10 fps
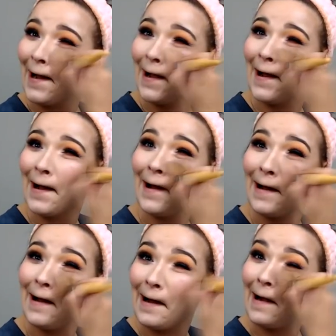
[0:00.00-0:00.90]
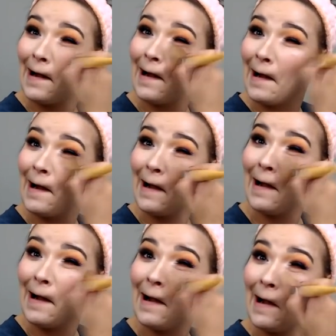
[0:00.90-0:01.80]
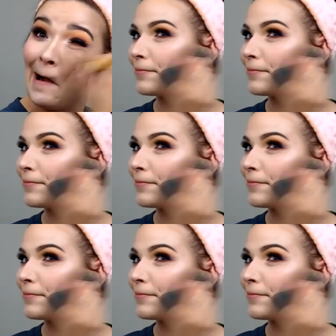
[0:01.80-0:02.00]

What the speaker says: (silence)